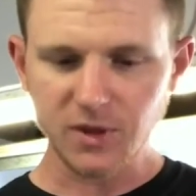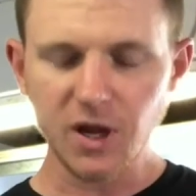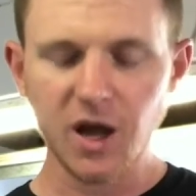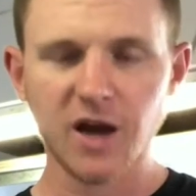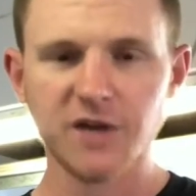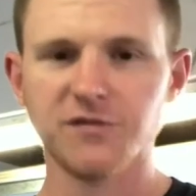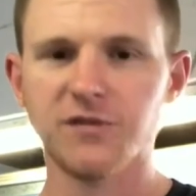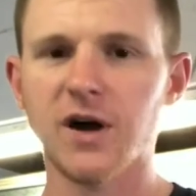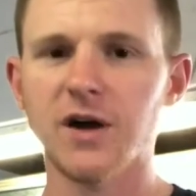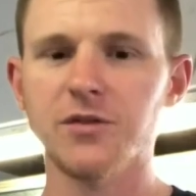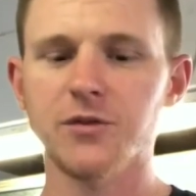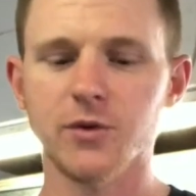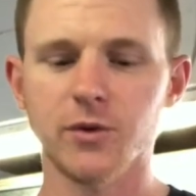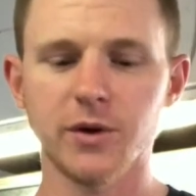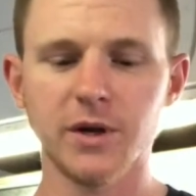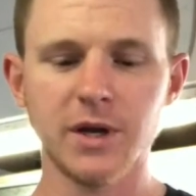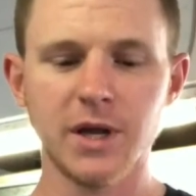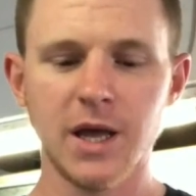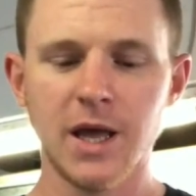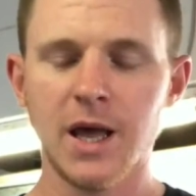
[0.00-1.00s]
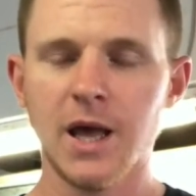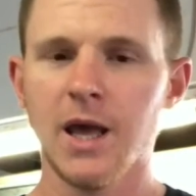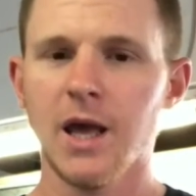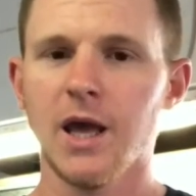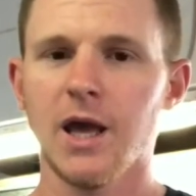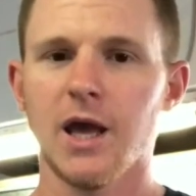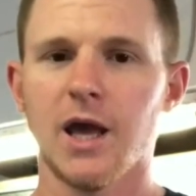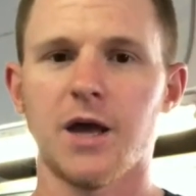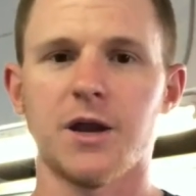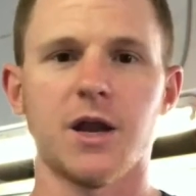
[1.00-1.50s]
I fought through it,
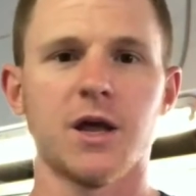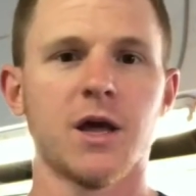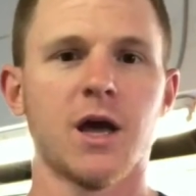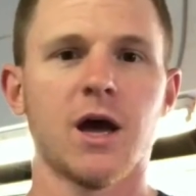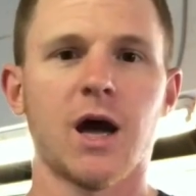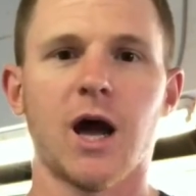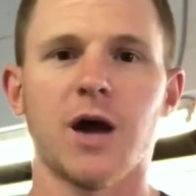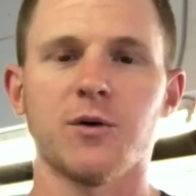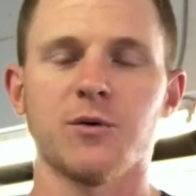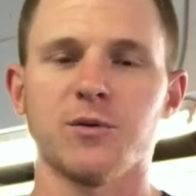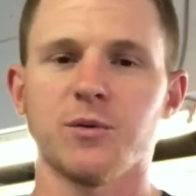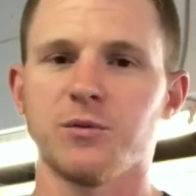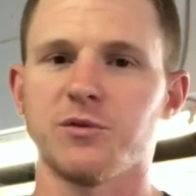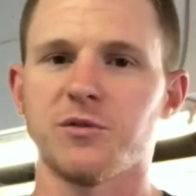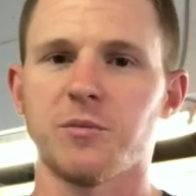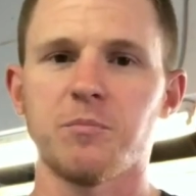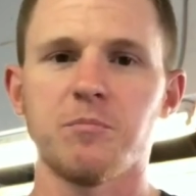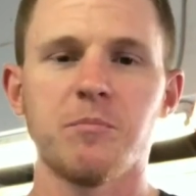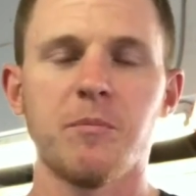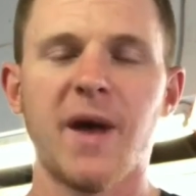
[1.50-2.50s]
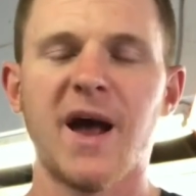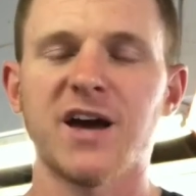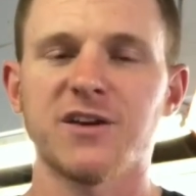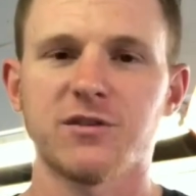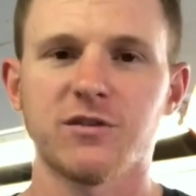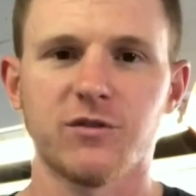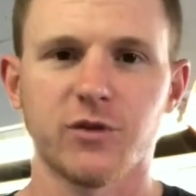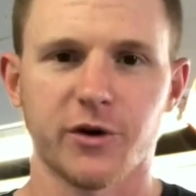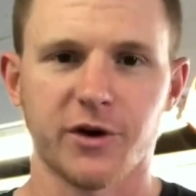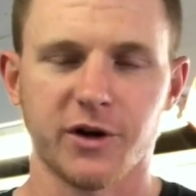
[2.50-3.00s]
and it was a
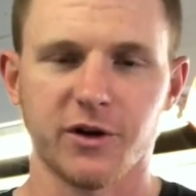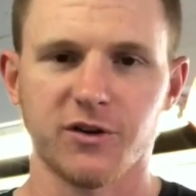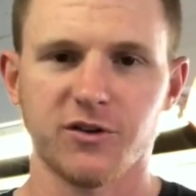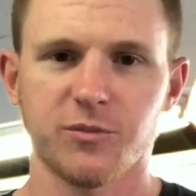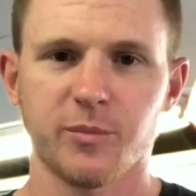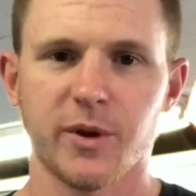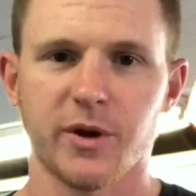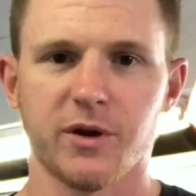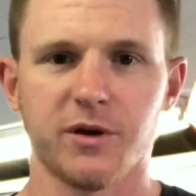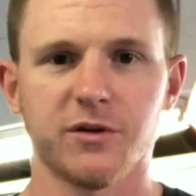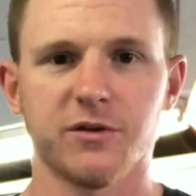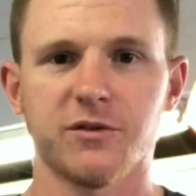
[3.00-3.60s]
massive learning experience.